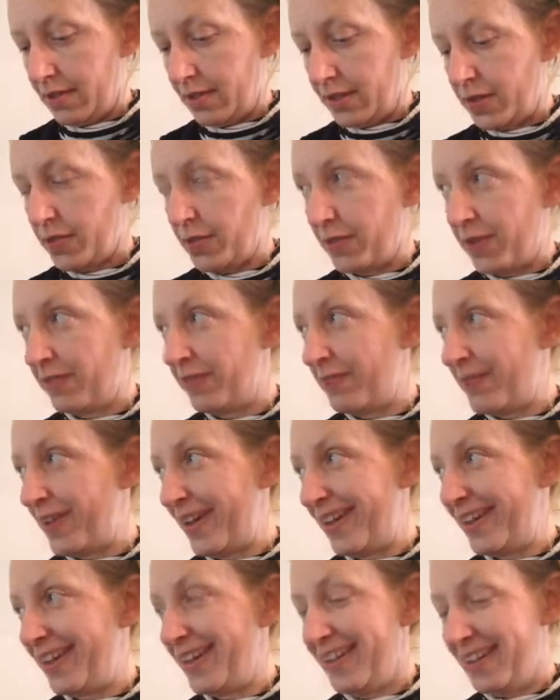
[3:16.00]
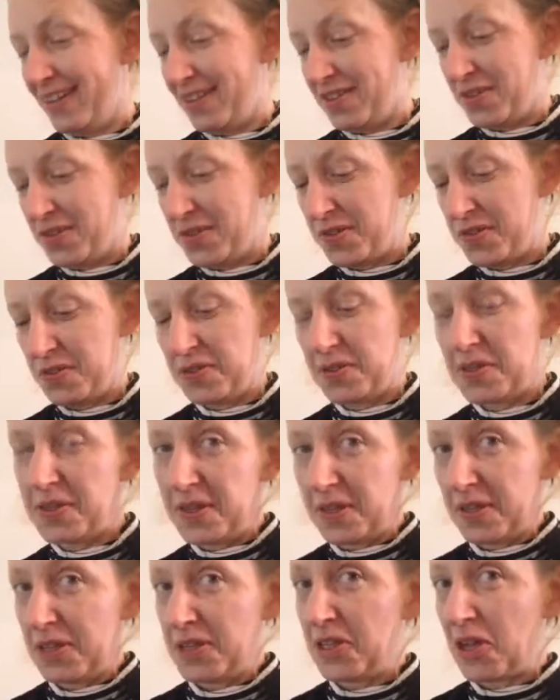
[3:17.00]
That's one of my
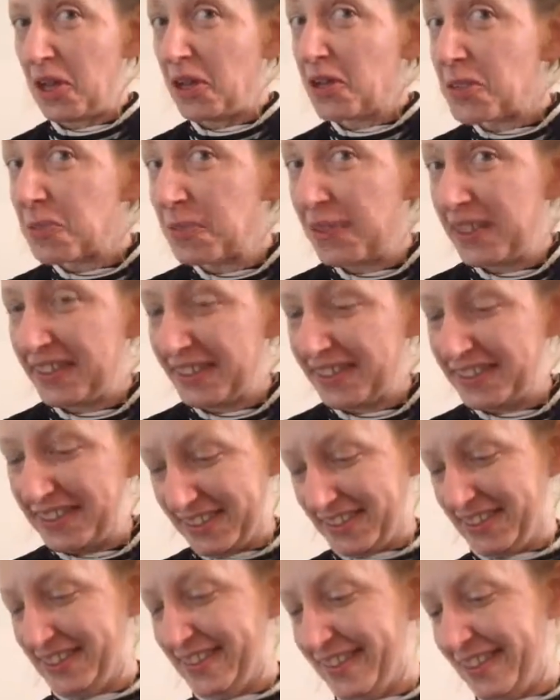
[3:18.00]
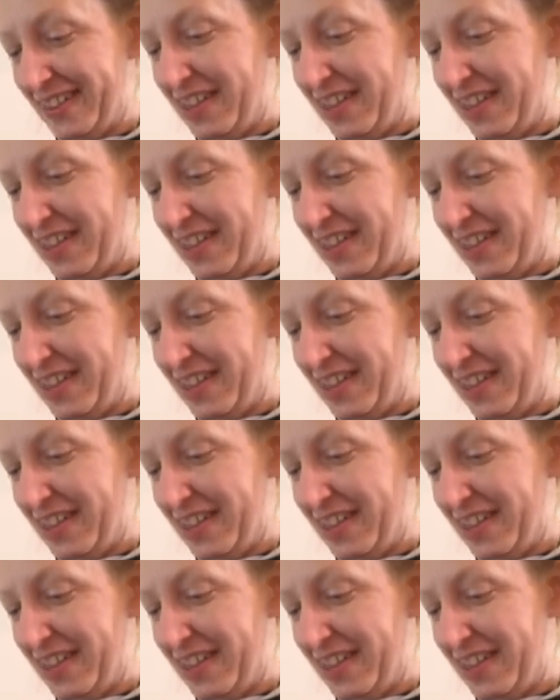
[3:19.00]
judgments